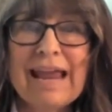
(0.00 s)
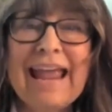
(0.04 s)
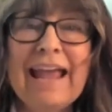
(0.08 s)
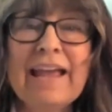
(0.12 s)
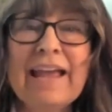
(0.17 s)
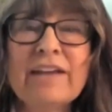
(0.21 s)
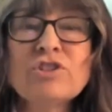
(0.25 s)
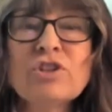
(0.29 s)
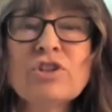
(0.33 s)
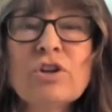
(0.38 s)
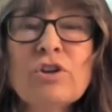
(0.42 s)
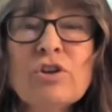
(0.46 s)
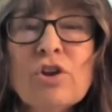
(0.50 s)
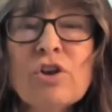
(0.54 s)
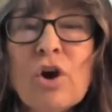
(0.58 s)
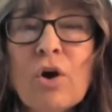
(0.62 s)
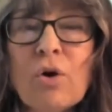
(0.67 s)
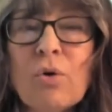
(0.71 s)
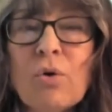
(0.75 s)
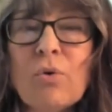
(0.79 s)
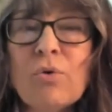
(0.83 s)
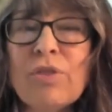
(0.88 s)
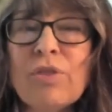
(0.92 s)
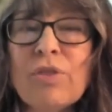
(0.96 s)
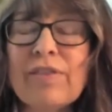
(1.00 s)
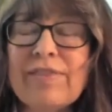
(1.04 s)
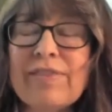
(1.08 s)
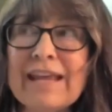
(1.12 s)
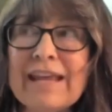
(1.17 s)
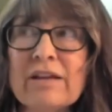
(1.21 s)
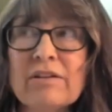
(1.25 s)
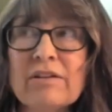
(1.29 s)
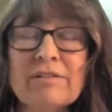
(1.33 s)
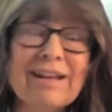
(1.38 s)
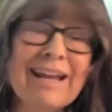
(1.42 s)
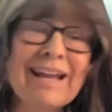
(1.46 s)
and to know that
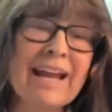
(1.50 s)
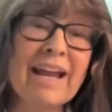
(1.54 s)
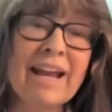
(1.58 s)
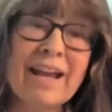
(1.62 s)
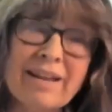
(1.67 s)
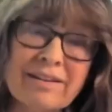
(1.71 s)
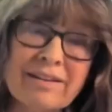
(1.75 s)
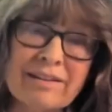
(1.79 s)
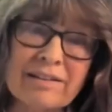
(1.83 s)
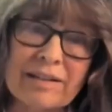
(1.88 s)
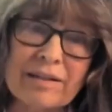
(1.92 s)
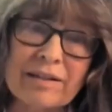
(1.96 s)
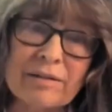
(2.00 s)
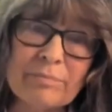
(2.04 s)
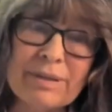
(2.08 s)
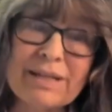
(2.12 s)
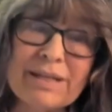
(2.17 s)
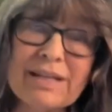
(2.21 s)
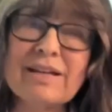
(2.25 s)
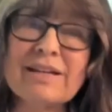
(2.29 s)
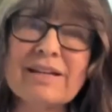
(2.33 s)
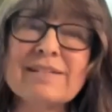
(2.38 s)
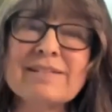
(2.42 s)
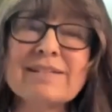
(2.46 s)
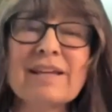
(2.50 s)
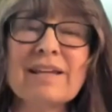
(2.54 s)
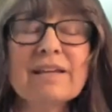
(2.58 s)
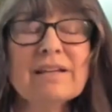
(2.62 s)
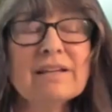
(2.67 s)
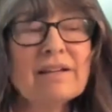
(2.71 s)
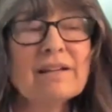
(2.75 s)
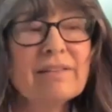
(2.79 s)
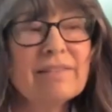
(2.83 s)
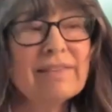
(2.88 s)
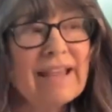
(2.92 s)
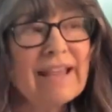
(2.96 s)
they could handle it because
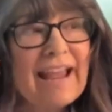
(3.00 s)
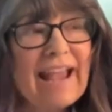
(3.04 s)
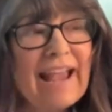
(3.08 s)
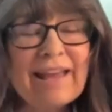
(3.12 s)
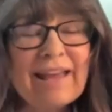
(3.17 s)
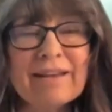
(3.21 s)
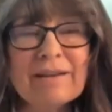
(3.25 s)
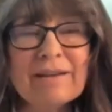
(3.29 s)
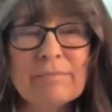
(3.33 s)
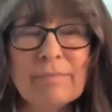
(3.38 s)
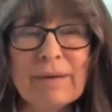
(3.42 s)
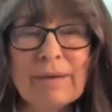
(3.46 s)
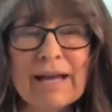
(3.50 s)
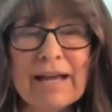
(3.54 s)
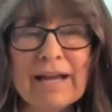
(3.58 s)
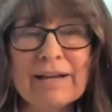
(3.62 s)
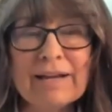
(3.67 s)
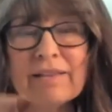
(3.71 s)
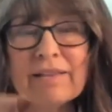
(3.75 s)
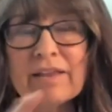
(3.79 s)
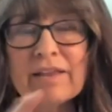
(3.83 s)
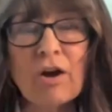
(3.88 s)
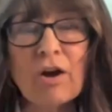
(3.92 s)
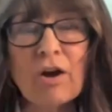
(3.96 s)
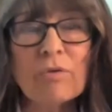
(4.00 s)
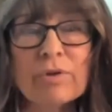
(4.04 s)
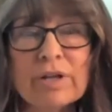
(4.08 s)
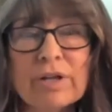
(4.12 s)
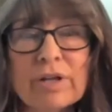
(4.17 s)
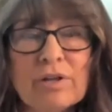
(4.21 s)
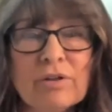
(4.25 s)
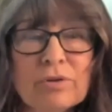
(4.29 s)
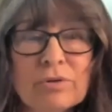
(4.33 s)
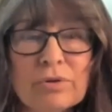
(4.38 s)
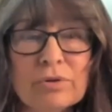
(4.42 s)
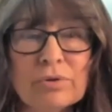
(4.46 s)
they had in mind, they already
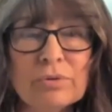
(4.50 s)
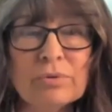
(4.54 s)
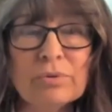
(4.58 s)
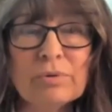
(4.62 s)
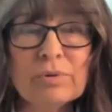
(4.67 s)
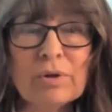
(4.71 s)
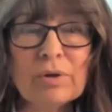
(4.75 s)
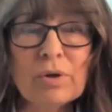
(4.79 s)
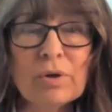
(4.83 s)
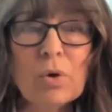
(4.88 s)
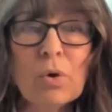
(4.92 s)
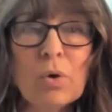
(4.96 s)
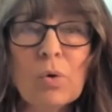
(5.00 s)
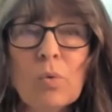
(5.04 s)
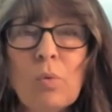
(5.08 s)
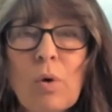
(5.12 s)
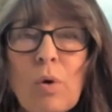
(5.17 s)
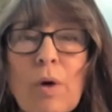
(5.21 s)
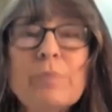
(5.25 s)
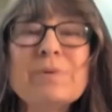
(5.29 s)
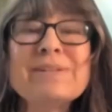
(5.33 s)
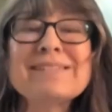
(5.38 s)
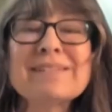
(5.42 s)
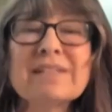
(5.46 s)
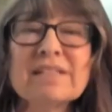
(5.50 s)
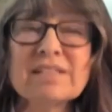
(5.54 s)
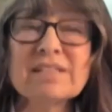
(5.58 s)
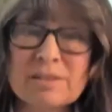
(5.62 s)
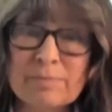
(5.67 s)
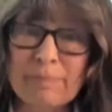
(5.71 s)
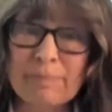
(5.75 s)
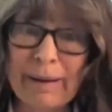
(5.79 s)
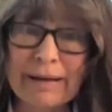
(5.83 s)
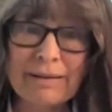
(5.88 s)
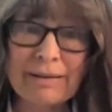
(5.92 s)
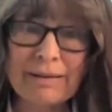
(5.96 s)
knew what was
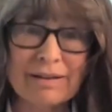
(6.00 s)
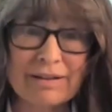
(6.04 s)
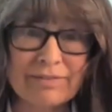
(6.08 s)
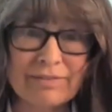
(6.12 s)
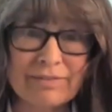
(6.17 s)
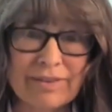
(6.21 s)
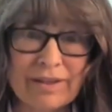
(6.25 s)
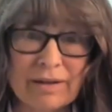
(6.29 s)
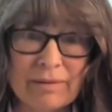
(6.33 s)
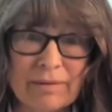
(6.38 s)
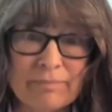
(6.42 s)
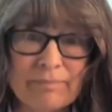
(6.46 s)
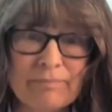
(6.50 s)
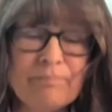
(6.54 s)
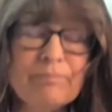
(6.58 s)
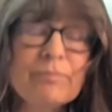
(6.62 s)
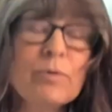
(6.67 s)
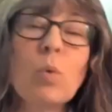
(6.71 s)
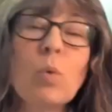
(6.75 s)
expected of them.